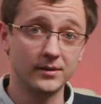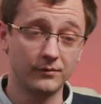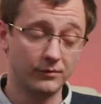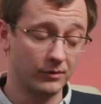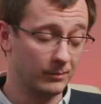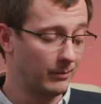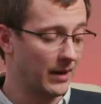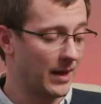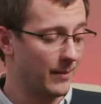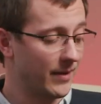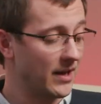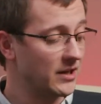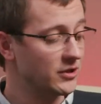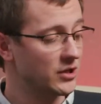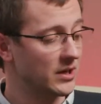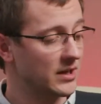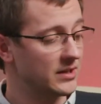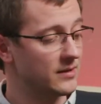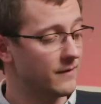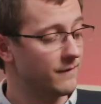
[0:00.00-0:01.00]
from
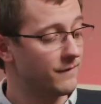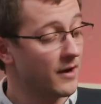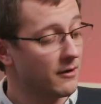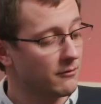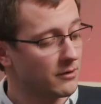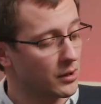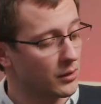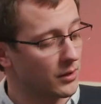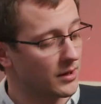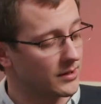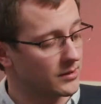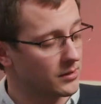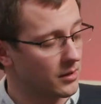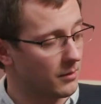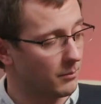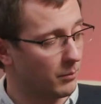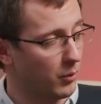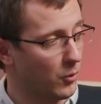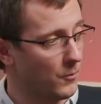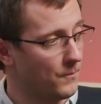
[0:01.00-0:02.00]
Blackmagic is a very good
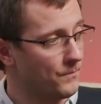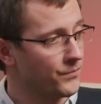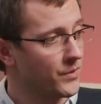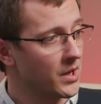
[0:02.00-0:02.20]
example.